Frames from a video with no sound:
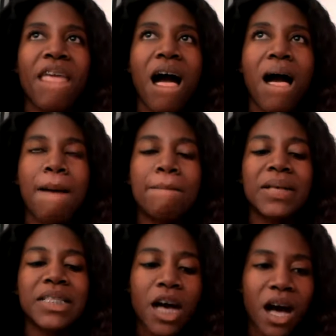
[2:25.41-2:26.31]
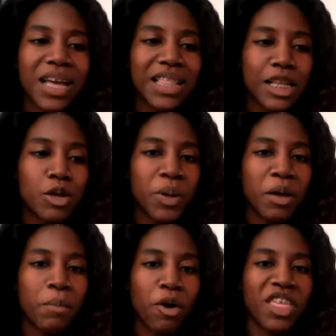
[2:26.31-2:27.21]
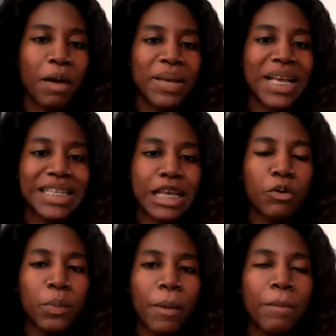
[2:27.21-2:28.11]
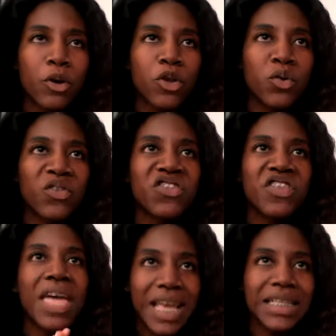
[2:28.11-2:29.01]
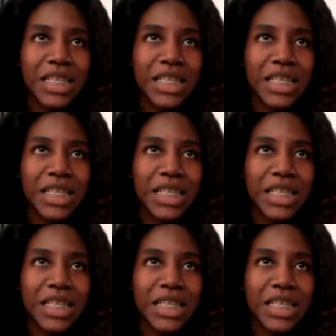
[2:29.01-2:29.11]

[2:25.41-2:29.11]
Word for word: um talk a little bit about that because I remember you saying